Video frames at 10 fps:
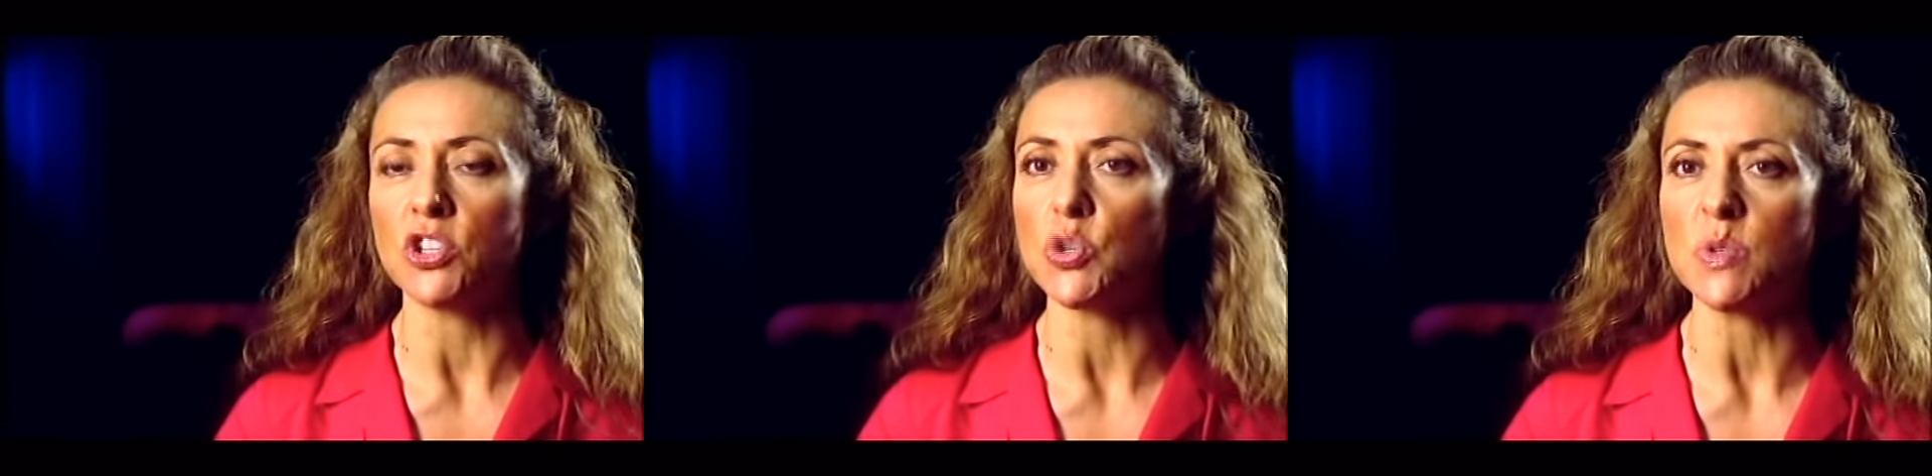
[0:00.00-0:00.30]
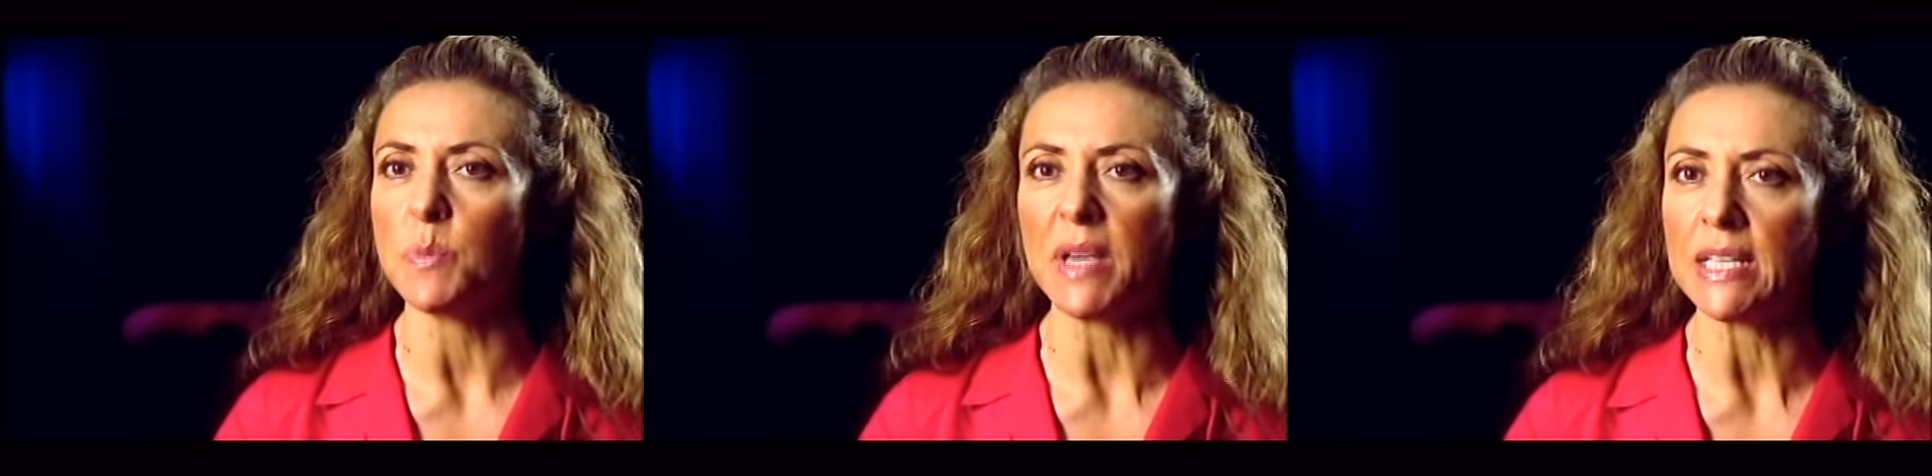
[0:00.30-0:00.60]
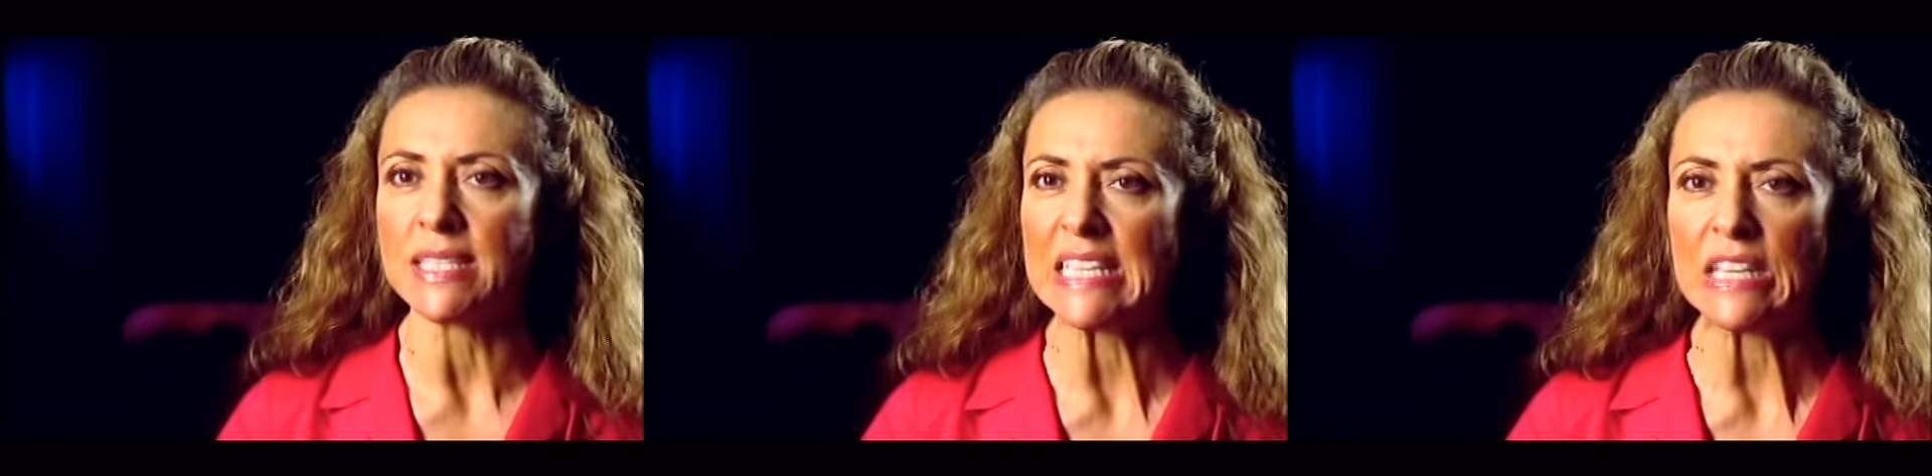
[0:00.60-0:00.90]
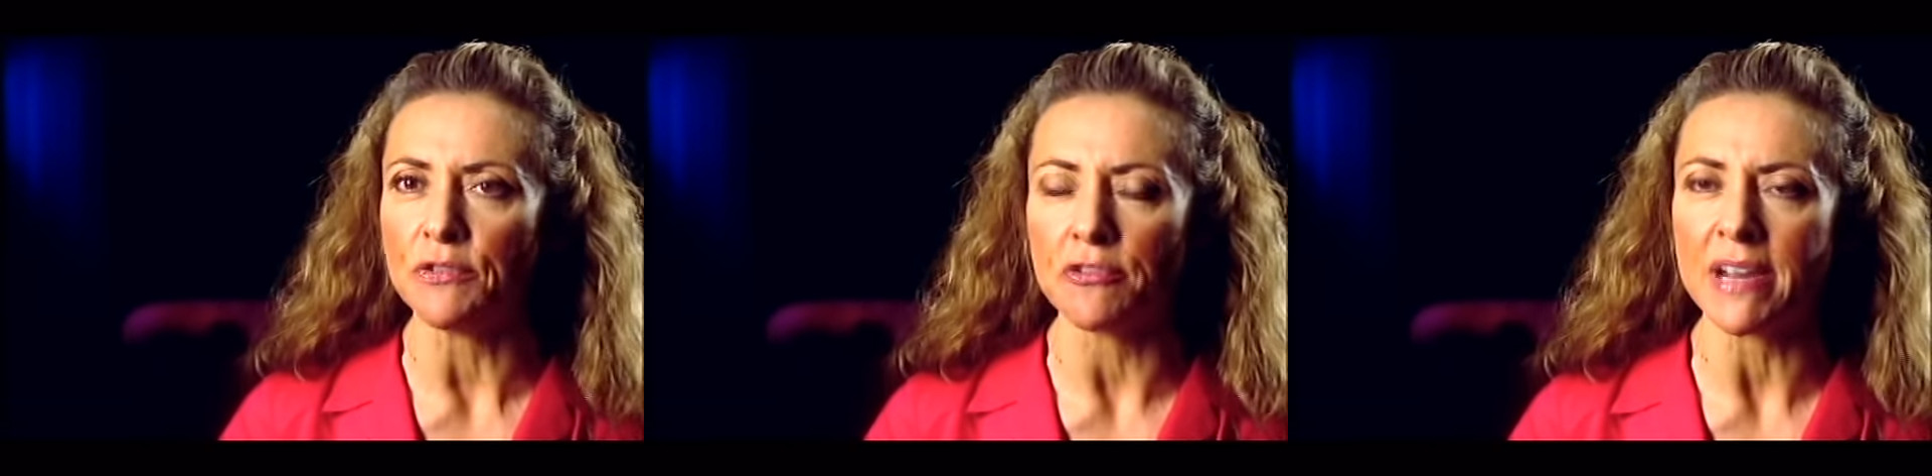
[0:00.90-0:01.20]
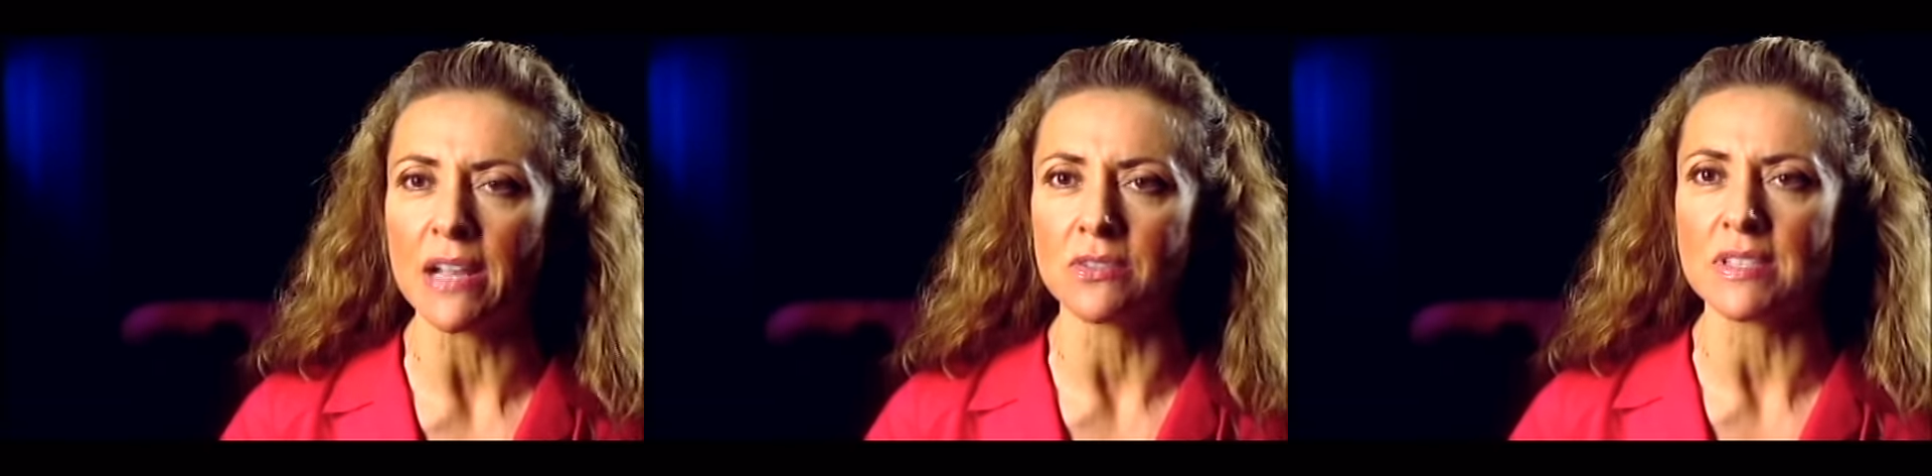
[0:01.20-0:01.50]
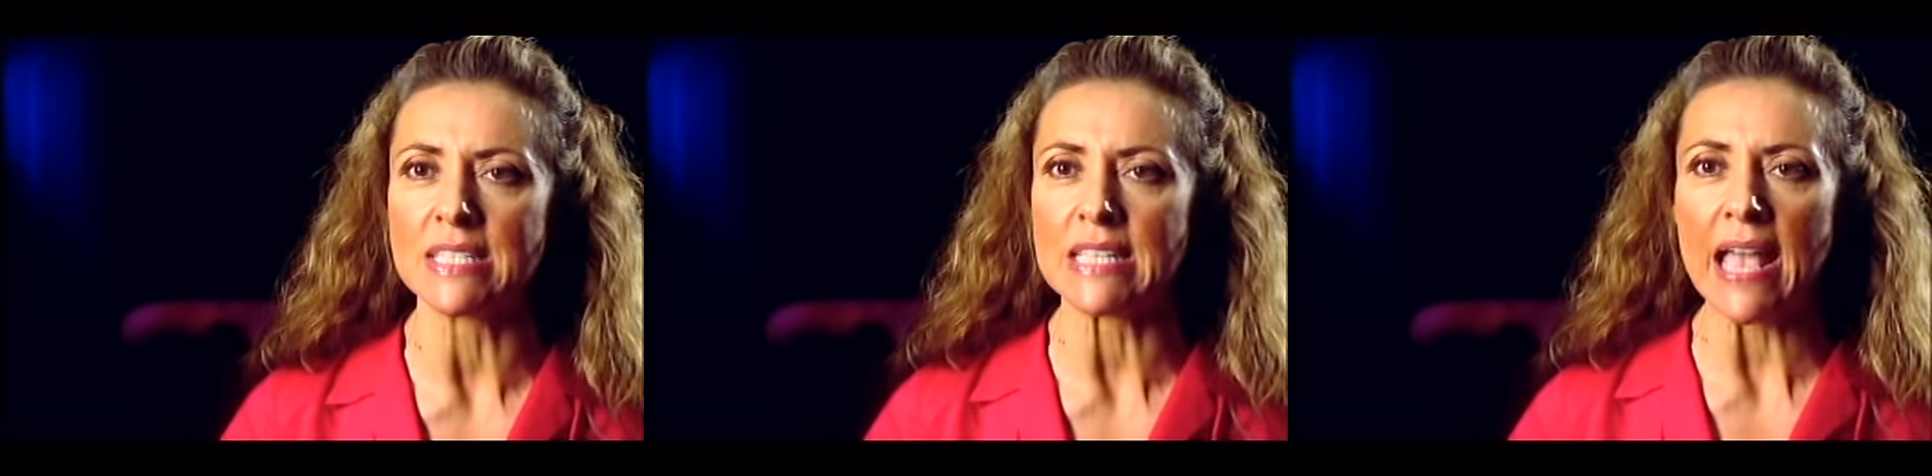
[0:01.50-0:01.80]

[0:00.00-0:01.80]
that she was being divery on